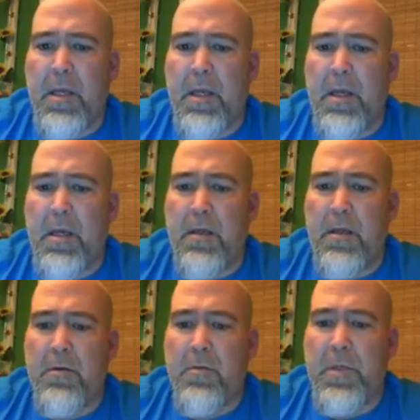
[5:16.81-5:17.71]

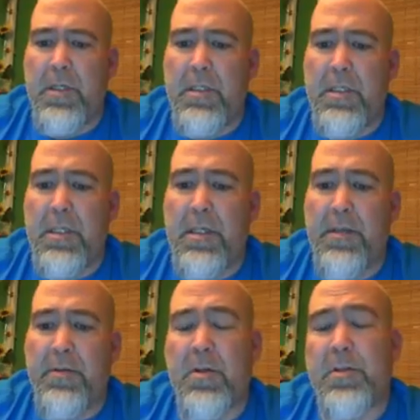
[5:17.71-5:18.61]
And we can see that
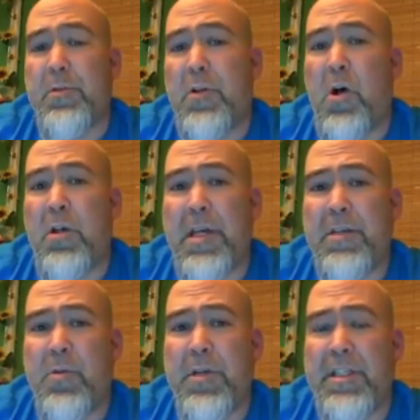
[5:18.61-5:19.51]
there's also an online
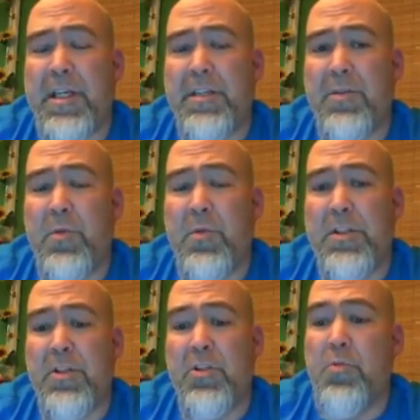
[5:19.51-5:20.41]
orientation
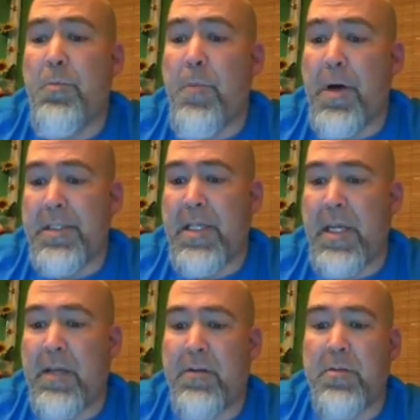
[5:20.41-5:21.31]
quiz. You must
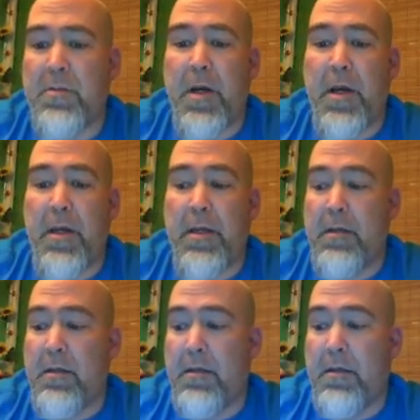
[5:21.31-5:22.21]
take this by
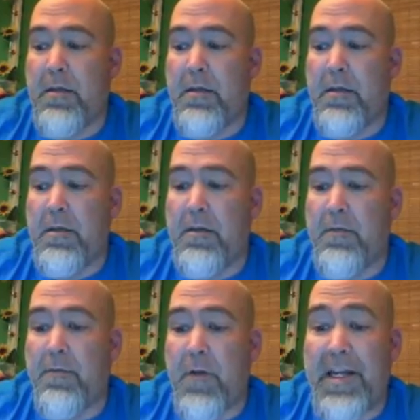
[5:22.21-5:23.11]

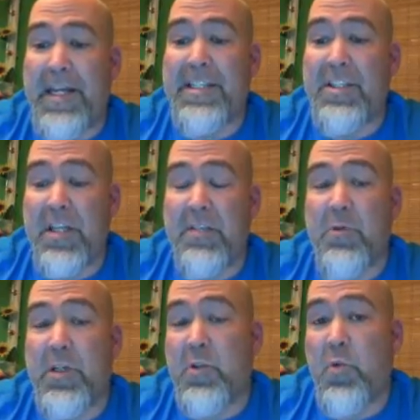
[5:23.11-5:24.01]
Friday,
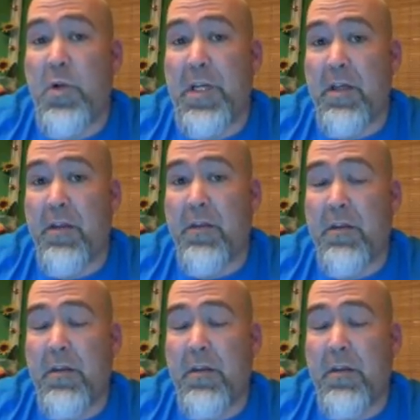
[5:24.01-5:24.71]
January 20th.